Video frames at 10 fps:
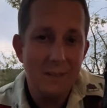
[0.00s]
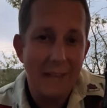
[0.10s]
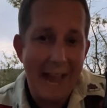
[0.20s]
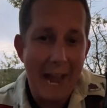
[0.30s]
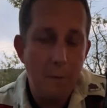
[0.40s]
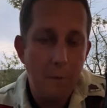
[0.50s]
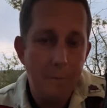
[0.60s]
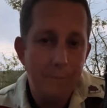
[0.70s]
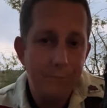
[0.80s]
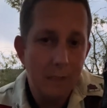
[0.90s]
album,
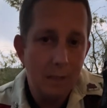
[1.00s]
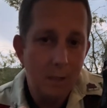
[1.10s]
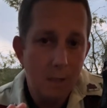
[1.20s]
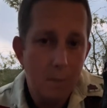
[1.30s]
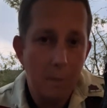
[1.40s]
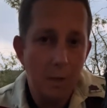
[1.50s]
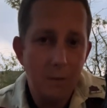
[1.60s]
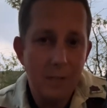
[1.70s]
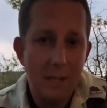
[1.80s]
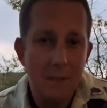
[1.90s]
Pearl
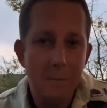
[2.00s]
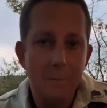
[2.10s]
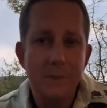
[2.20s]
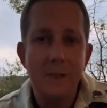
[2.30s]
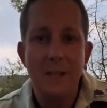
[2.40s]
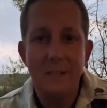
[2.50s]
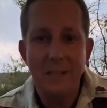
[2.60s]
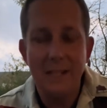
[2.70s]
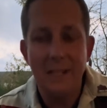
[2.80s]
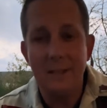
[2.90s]
Jam's
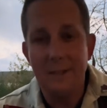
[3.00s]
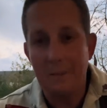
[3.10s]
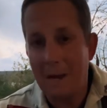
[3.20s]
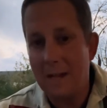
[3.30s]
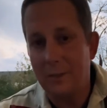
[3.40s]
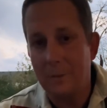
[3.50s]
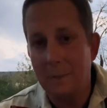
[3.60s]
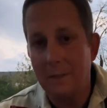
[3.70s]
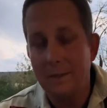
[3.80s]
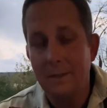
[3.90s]
10, is a
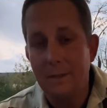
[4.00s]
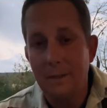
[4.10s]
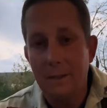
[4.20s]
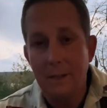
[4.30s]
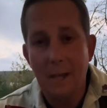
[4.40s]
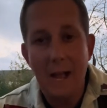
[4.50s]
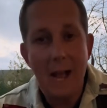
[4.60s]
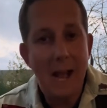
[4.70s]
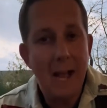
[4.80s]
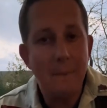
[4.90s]
masterpiece.
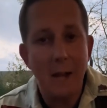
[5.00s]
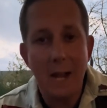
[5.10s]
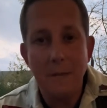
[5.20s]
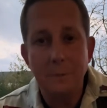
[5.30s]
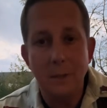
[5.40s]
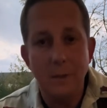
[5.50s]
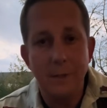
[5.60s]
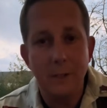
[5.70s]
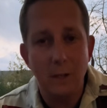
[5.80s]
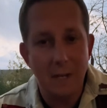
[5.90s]
I'm absolutely
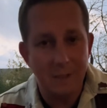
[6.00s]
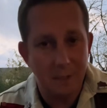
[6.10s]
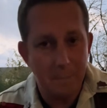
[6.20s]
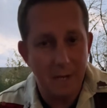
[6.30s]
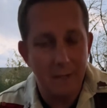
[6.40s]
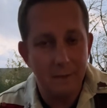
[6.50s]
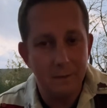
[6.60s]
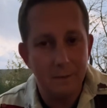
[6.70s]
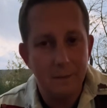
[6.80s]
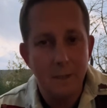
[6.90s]
crazy about
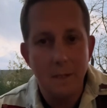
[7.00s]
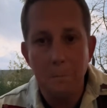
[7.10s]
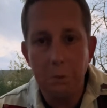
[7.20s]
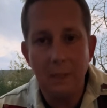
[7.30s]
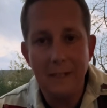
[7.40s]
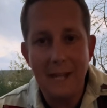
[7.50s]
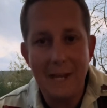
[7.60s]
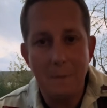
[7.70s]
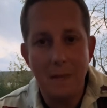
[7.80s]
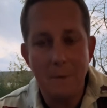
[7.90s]
Bleed Out
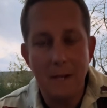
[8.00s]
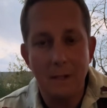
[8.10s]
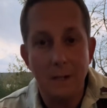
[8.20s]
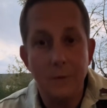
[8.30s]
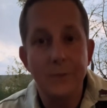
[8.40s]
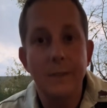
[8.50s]
by the Mountain Goats.